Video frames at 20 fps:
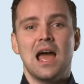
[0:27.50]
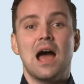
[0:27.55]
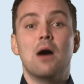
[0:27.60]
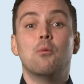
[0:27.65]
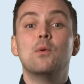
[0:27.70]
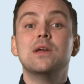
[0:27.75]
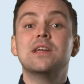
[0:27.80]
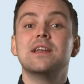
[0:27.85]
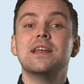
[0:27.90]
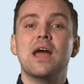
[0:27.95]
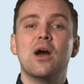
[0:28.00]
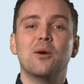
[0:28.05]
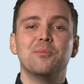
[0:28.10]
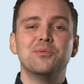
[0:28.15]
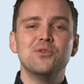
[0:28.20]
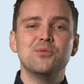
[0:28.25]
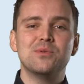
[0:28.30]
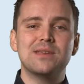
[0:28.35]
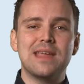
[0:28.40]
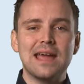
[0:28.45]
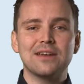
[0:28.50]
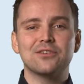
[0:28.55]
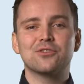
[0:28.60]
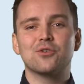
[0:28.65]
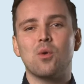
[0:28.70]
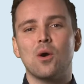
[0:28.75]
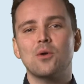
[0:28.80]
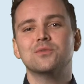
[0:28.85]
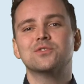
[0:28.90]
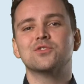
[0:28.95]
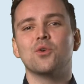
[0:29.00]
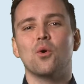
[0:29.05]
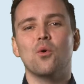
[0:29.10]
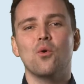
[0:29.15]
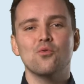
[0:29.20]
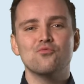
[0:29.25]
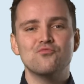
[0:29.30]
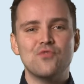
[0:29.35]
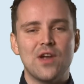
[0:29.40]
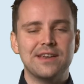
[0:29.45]
And we can help you get quotes
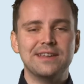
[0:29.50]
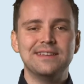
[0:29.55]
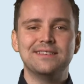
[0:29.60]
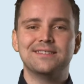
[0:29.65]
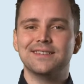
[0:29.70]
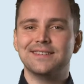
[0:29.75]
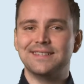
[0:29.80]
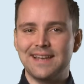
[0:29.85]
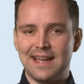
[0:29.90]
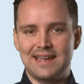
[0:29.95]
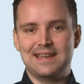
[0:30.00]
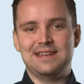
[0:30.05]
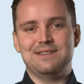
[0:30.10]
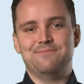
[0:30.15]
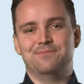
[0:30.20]
already today.